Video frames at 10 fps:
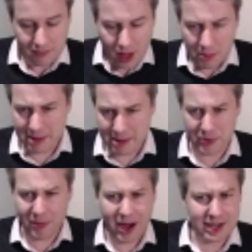people to
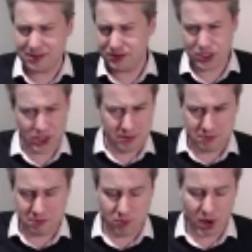rate, and, you know,
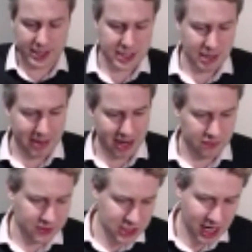the ratings come back off
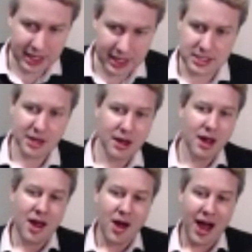the charts.
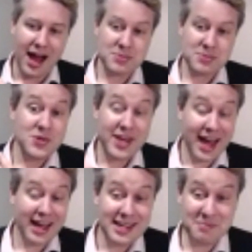Um, so you
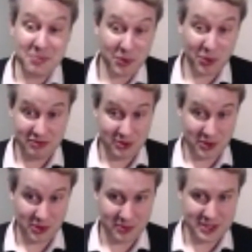can improve your
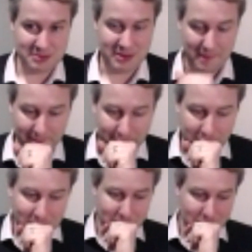charisma.
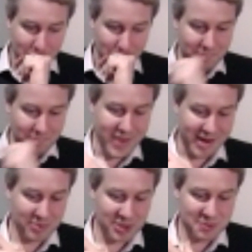Mm-hmm.
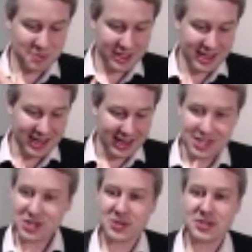And what's really
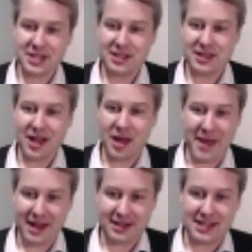interesting
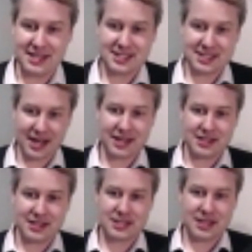about his
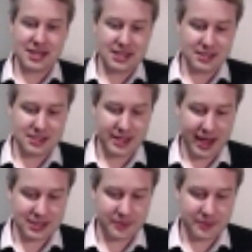studies is that